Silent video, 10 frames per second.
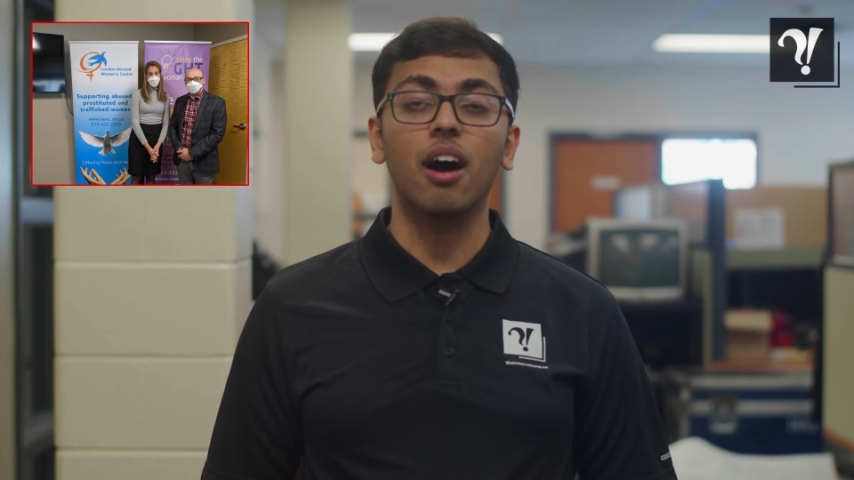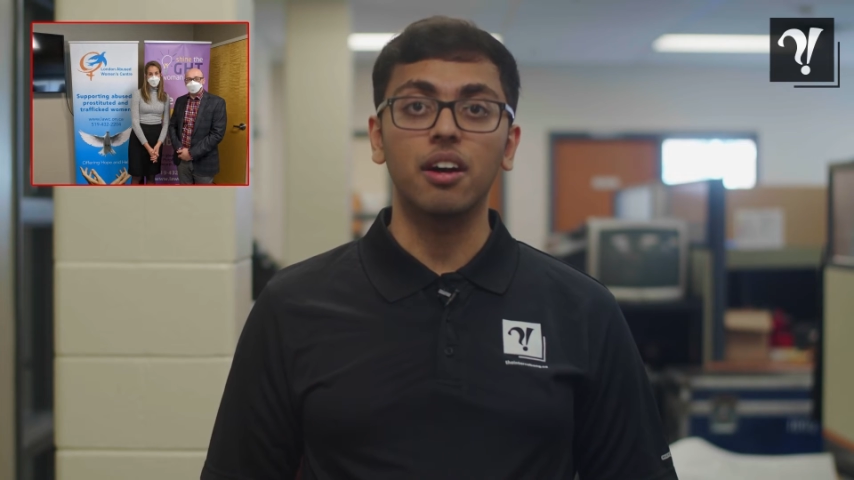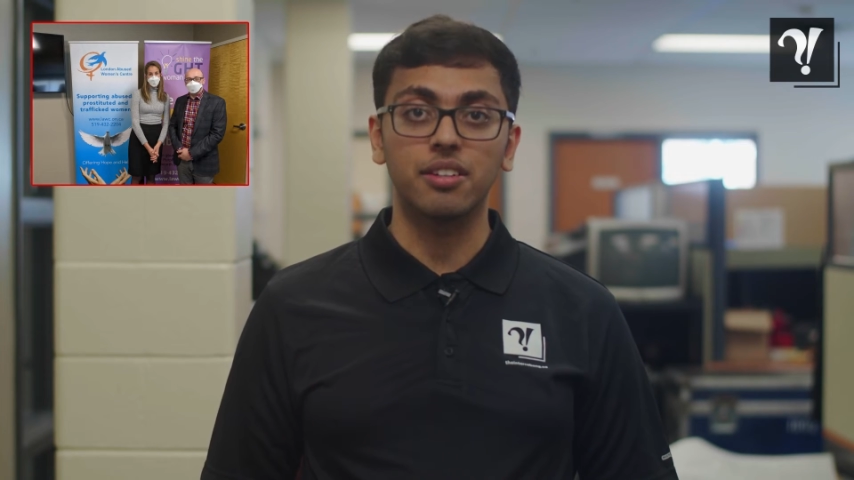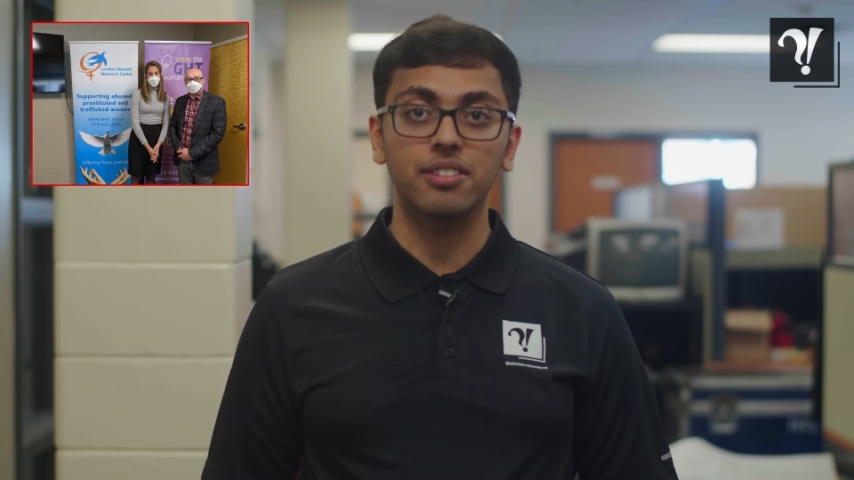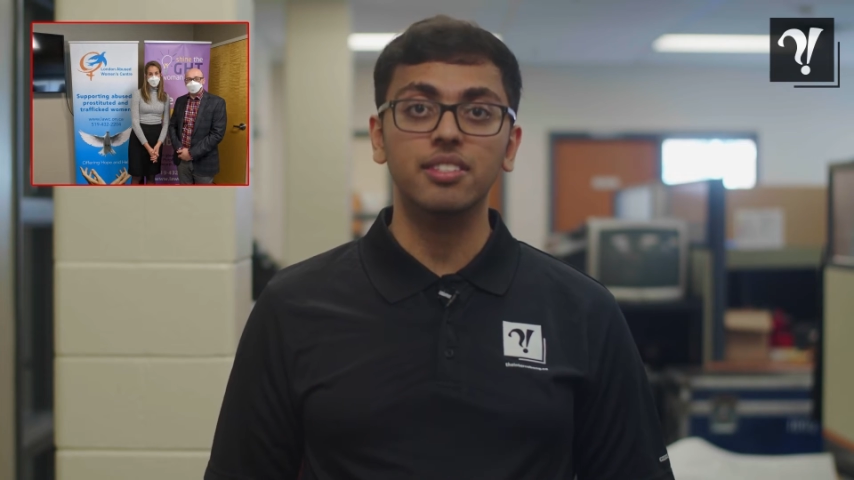
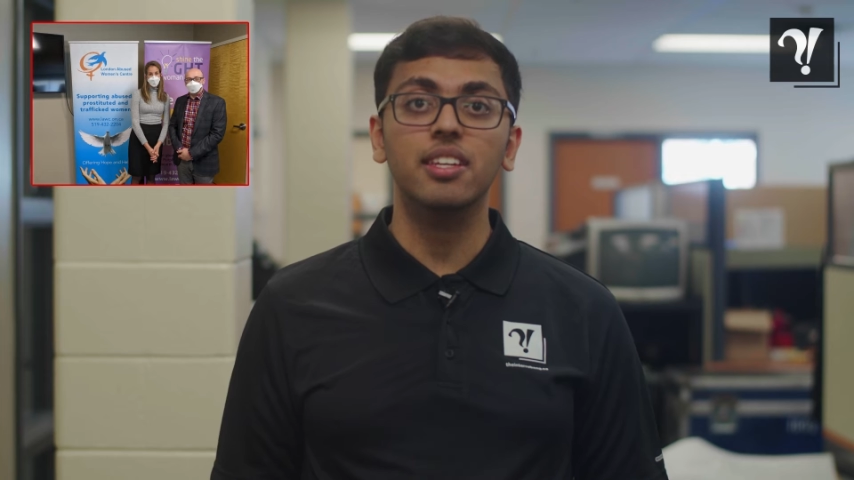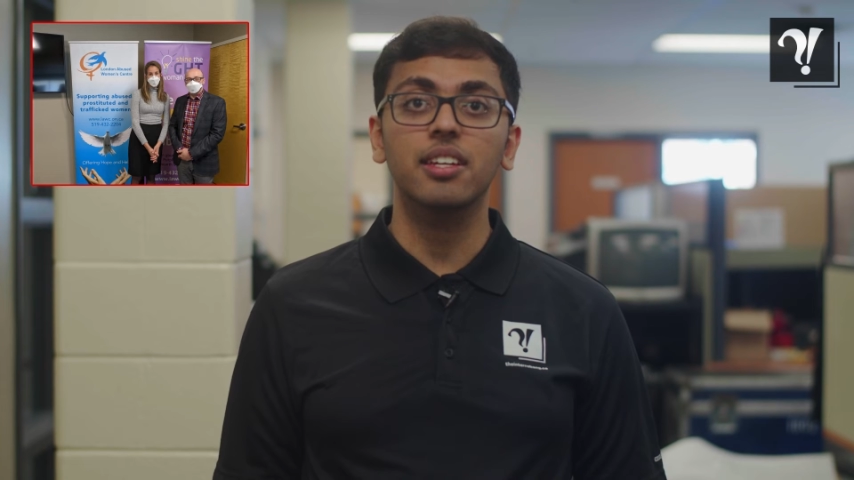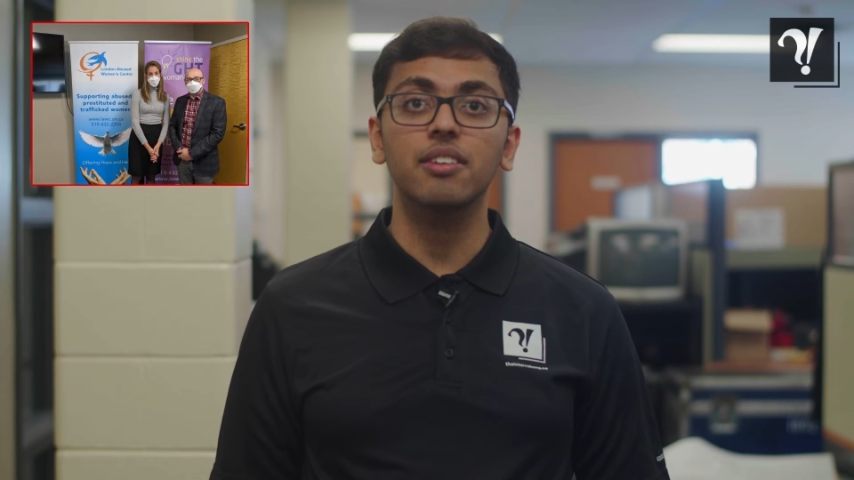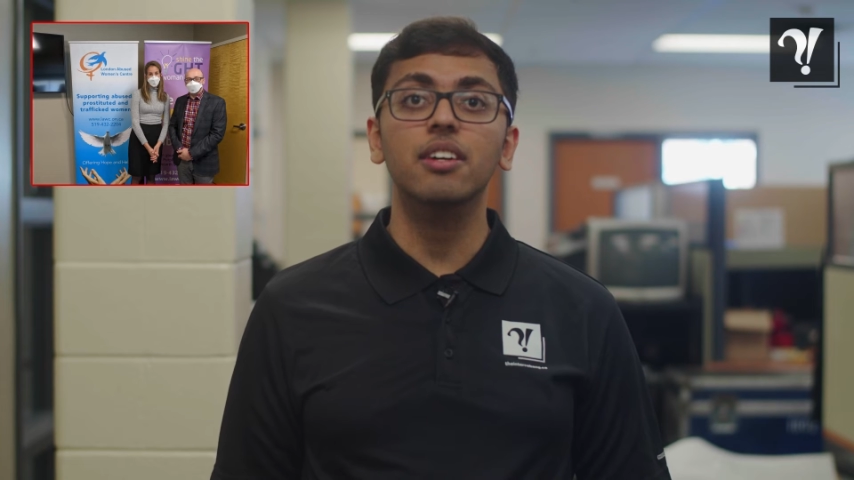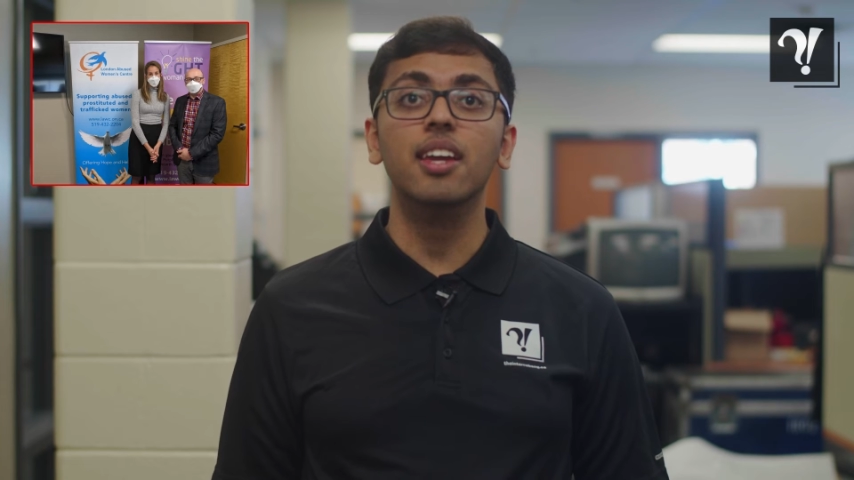honors
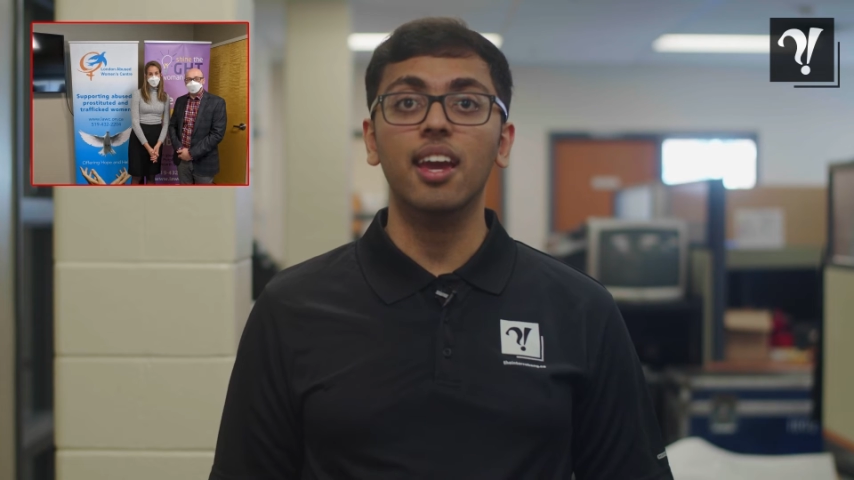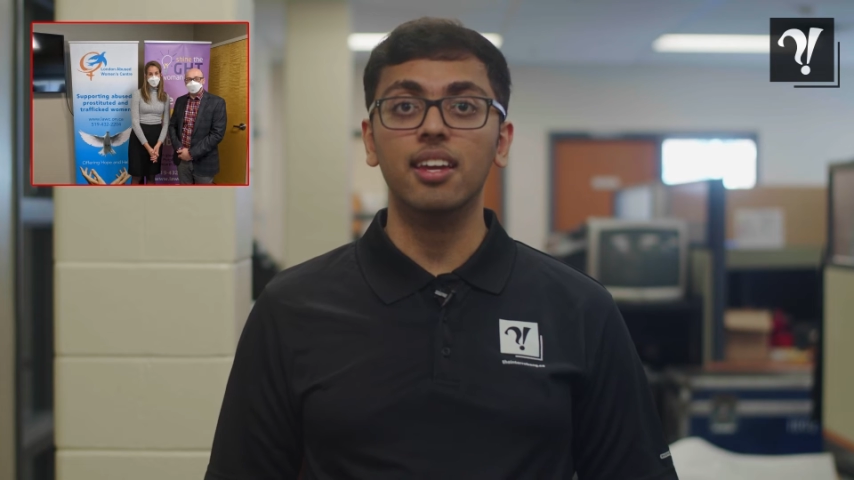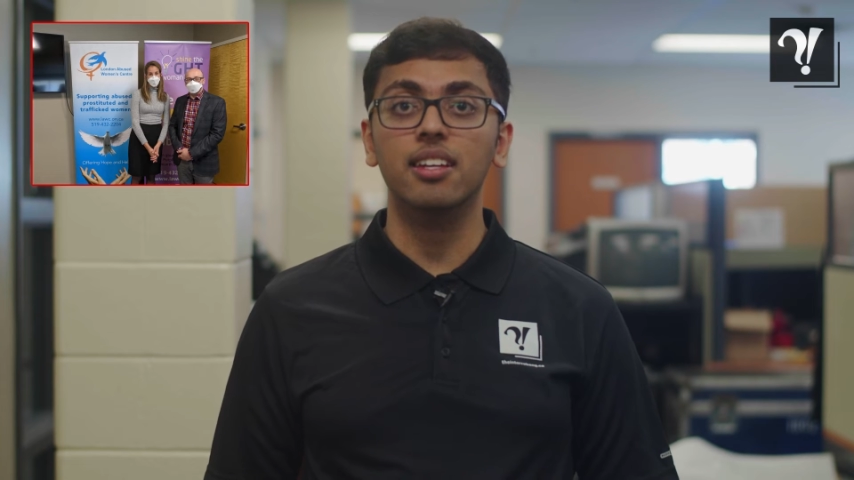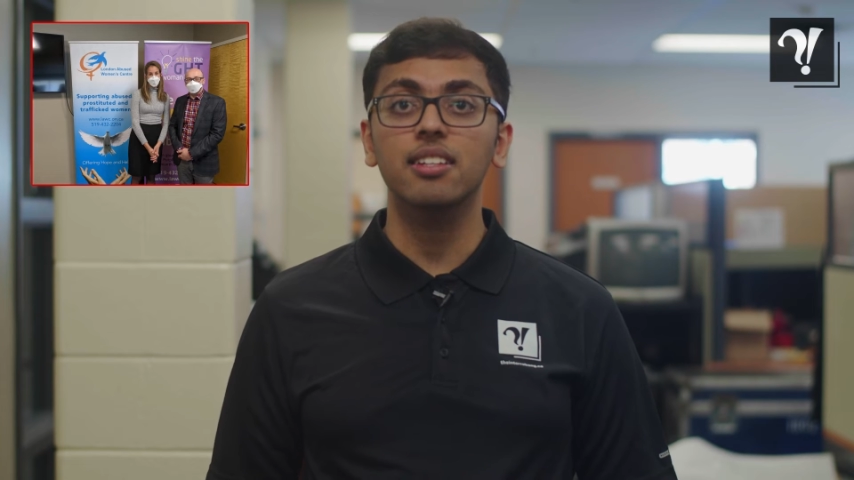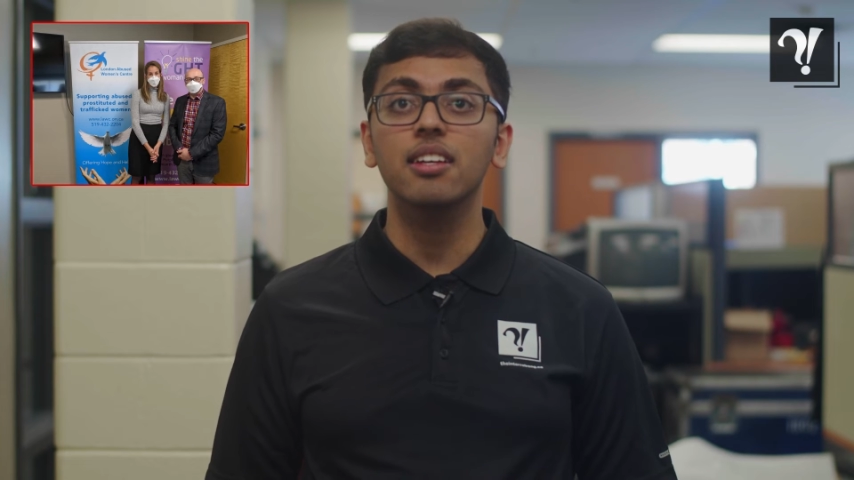Kira
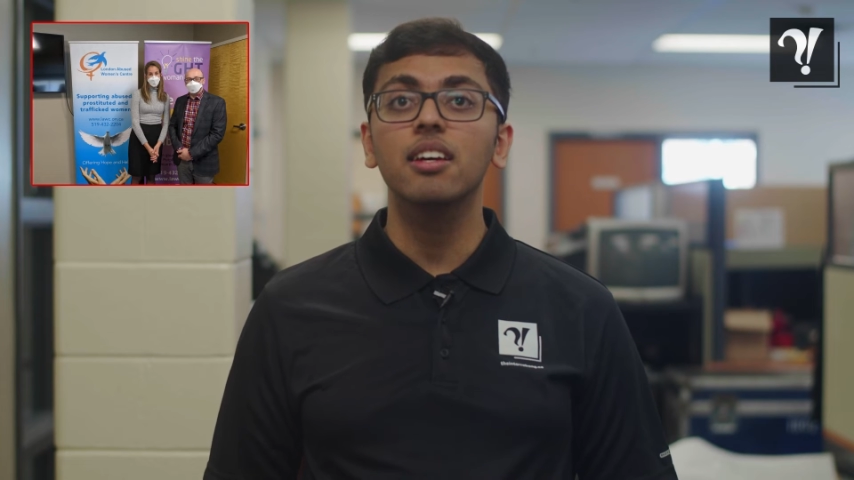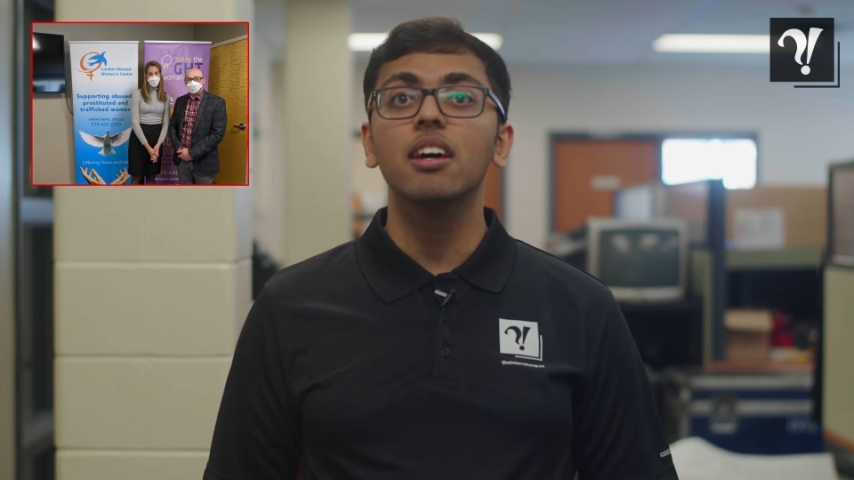Kagan,